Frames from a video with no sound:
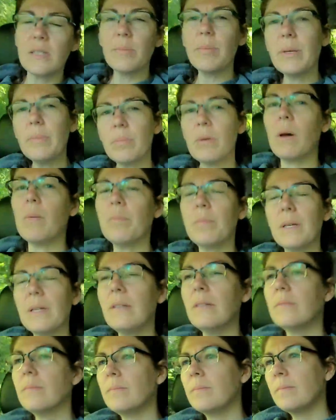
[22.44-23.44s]
a bit bumpy,
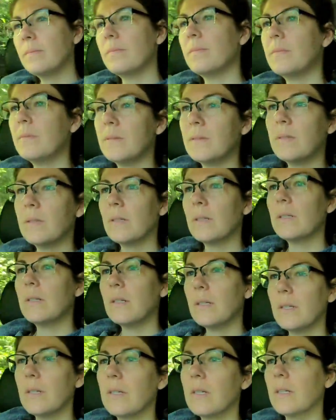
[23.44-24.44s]

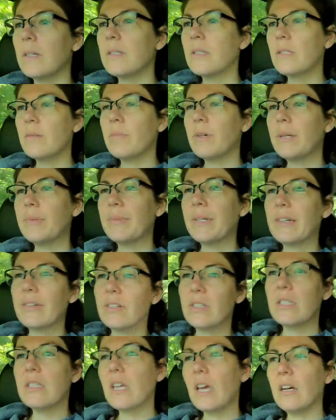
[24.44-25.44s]
as you might be
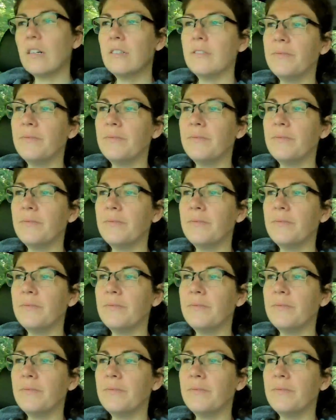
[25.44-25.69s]
able to tell.